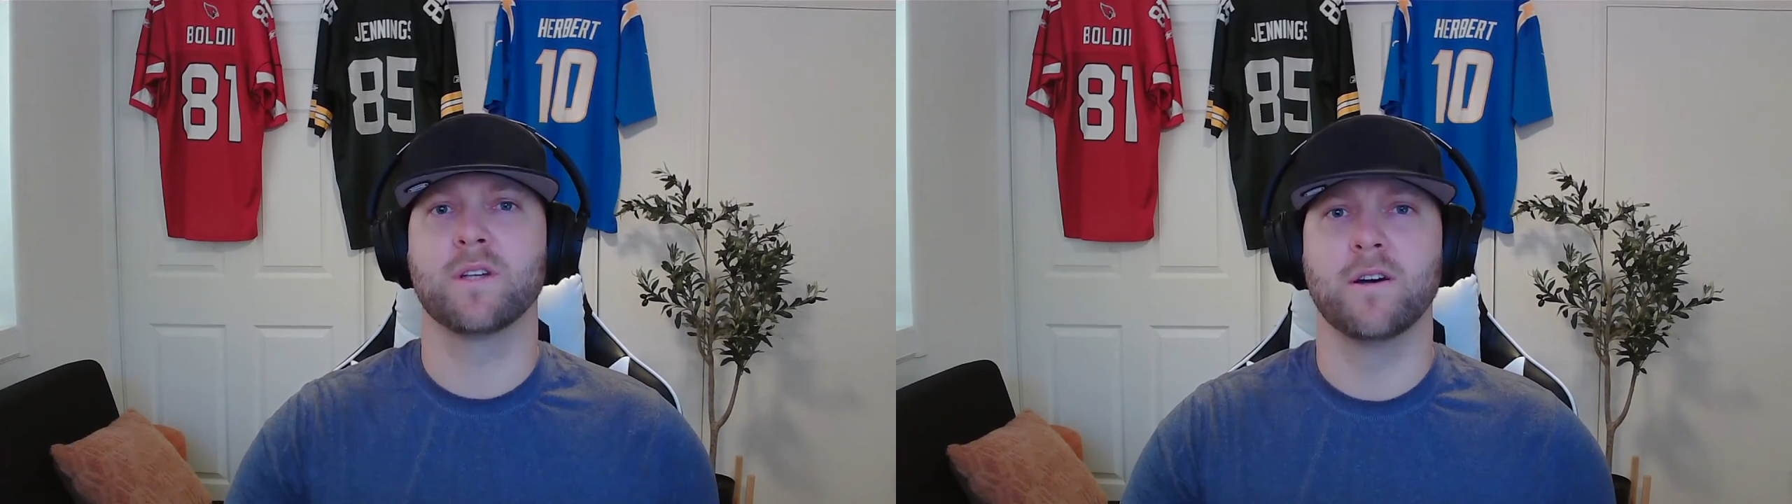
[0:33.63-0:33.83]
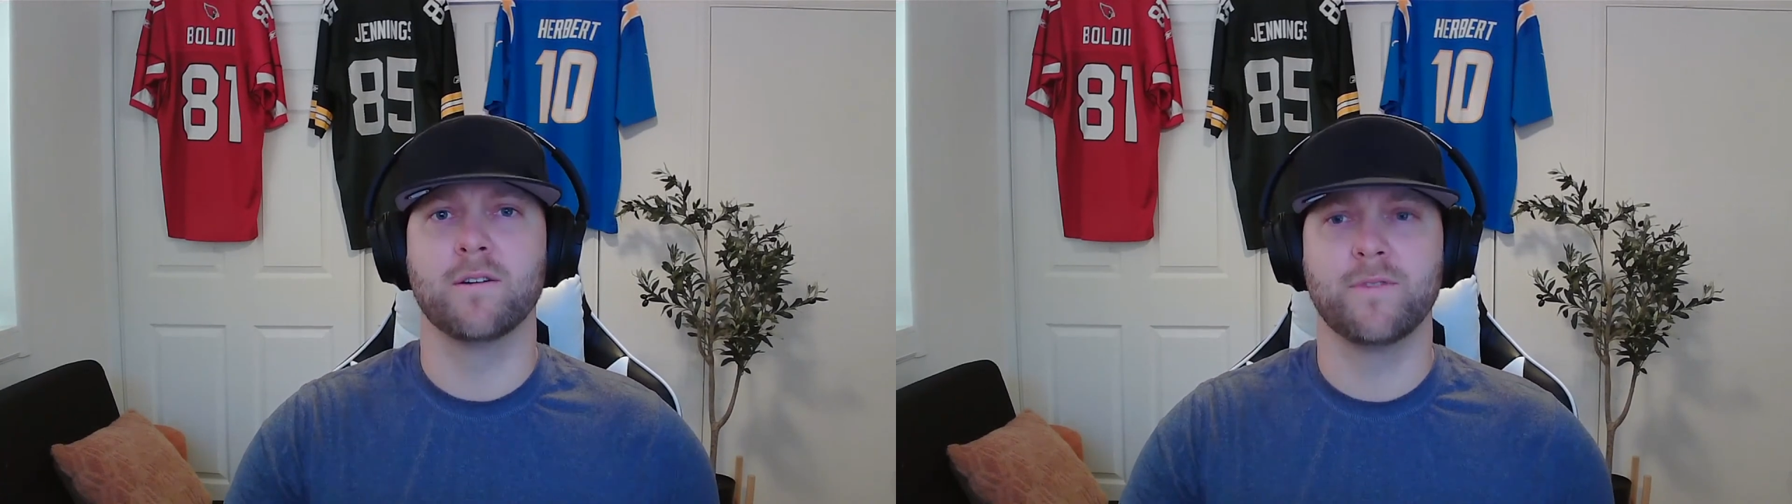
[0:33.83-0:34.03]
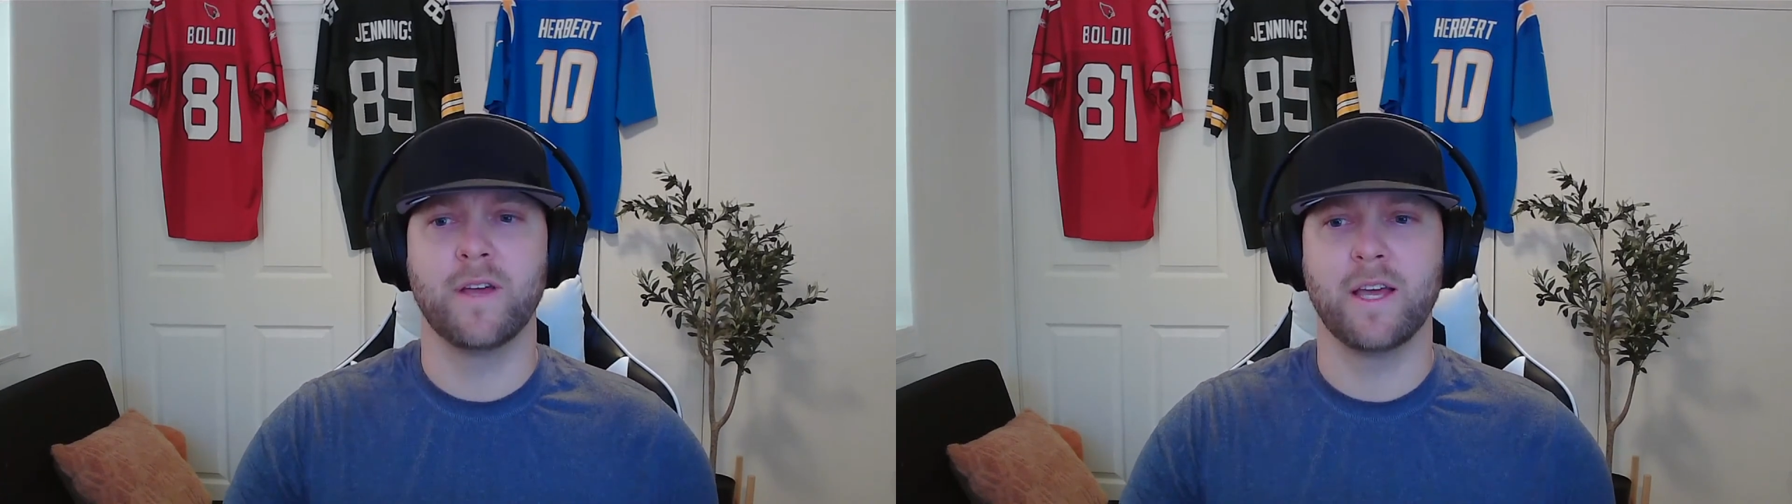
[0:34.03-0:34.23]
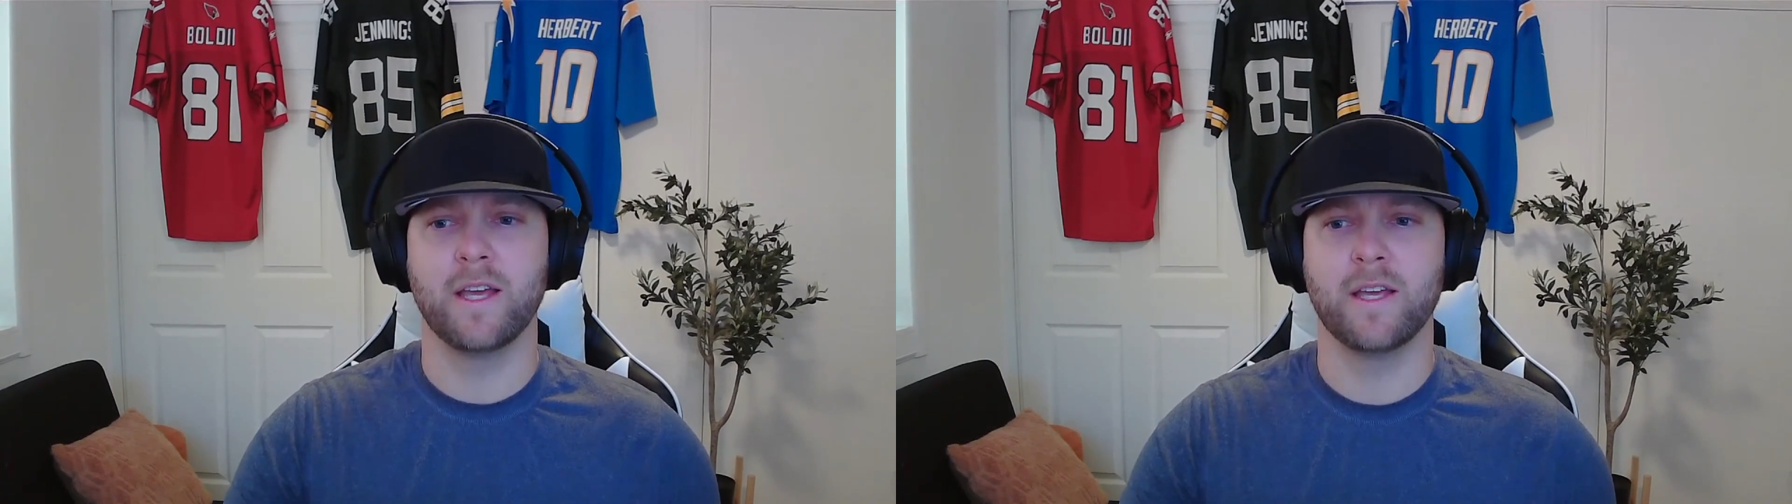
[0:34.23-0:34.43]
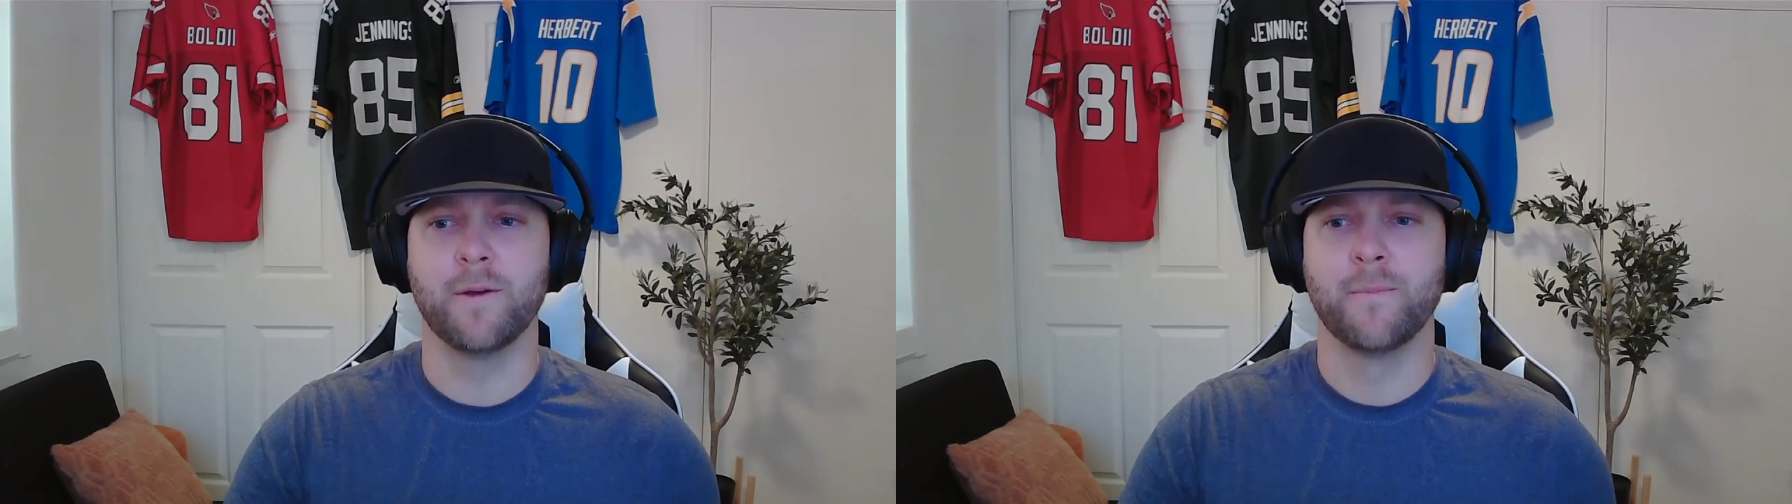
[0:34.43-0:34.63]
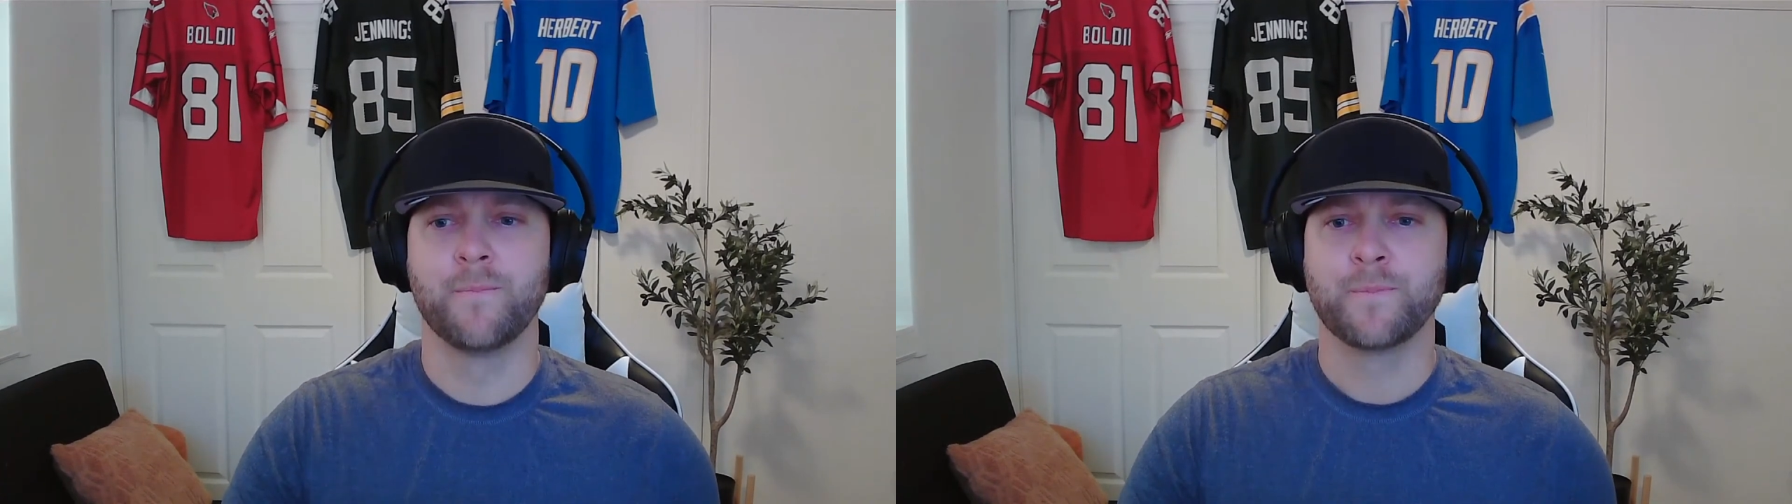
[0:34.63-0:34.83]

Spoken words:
of a